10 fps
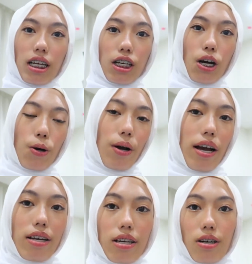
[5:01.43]
gonna go
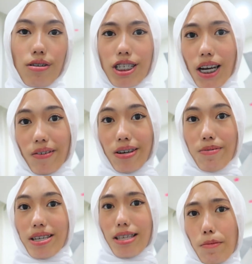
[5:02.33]
and go
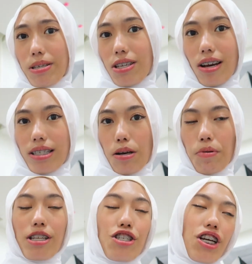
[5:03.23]
shower because I'm exhausted.
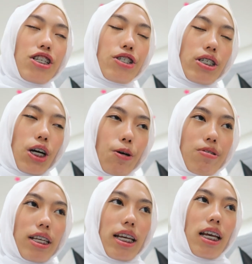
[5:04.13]
I'm gonna change to
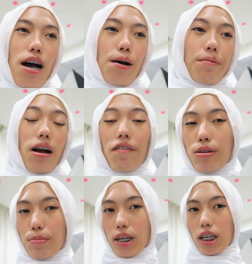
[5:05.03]
cozy, um,
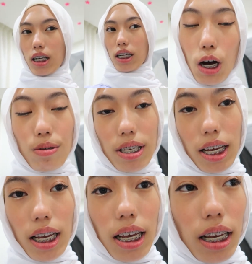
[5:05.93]
comfortable,
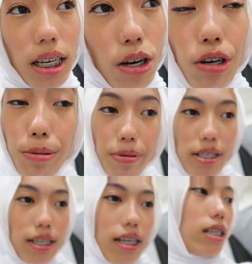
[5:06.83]
cozy,
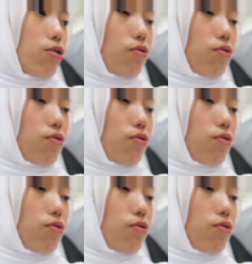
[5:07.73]
Christmassy